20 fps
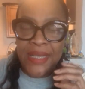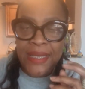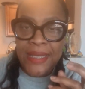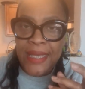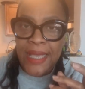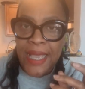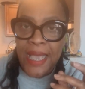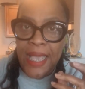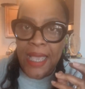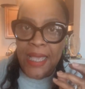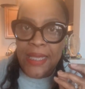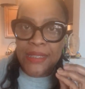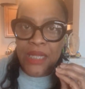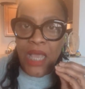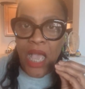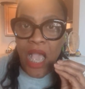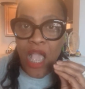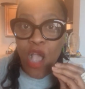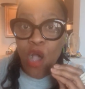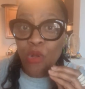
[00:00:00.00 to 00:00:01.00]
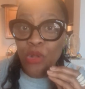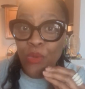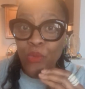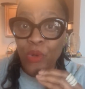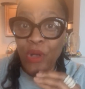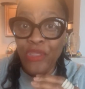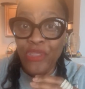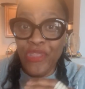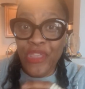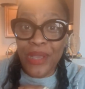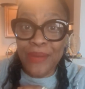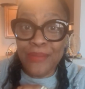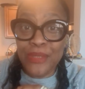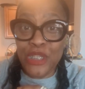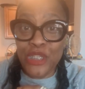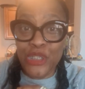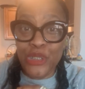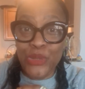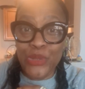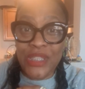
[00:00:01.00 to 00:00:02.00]
and I only want them to
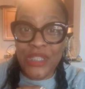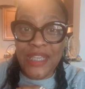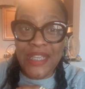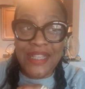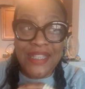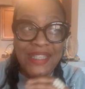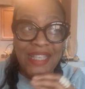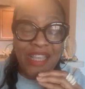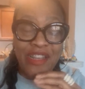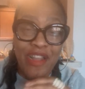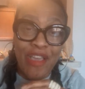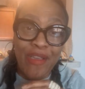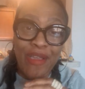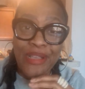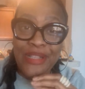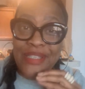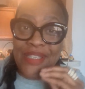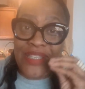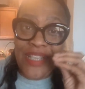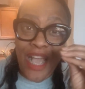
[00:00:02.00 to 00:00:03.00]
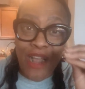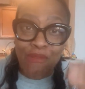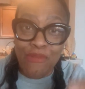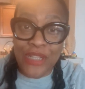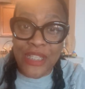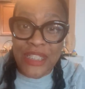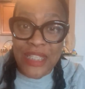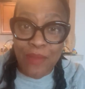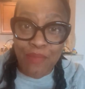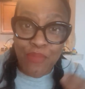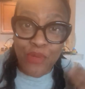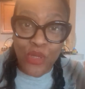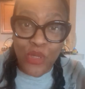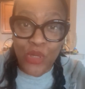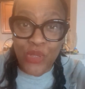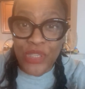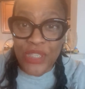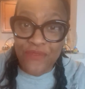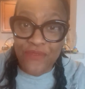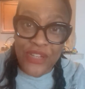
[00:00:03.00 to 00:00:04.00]
do things and it's not reciprocal.
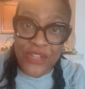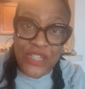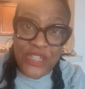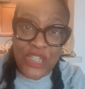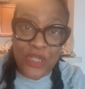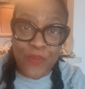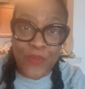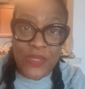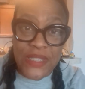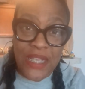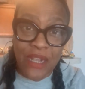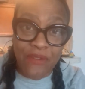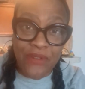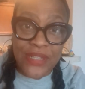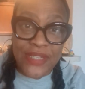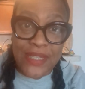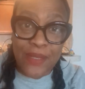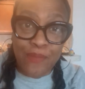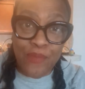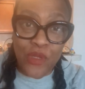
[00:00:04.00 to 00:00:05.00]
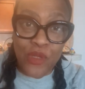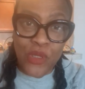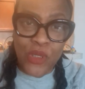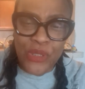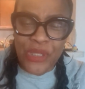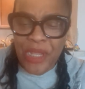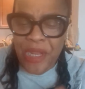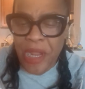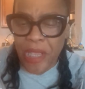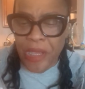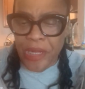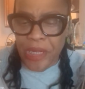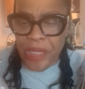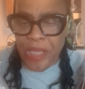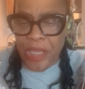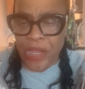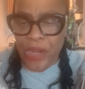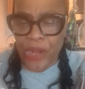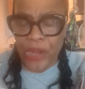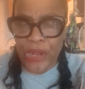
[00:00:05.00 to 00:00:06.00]
This friendship is not reciprocal. They're not gonna
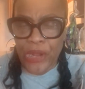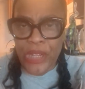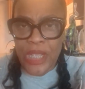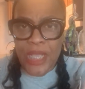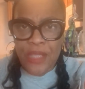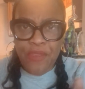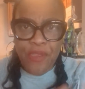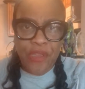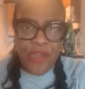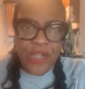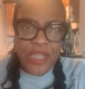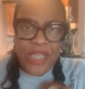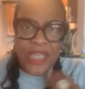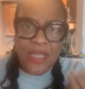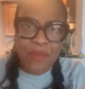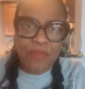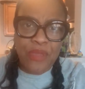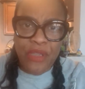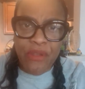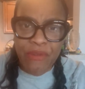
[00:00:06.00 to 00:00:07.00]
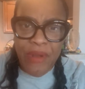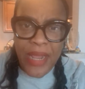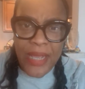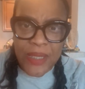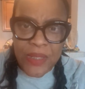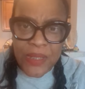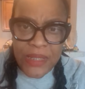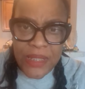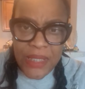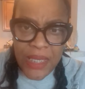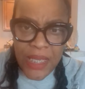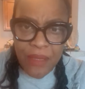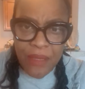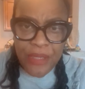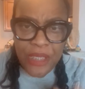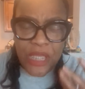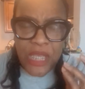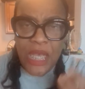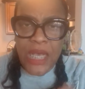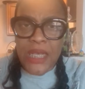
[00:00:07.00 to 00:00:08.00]
care. They're gonna keep me around
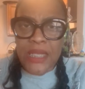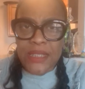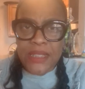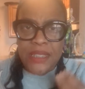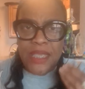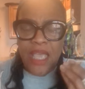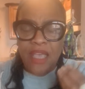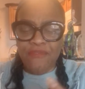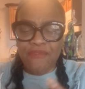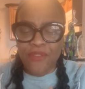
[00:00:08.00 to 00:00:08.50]
because they have no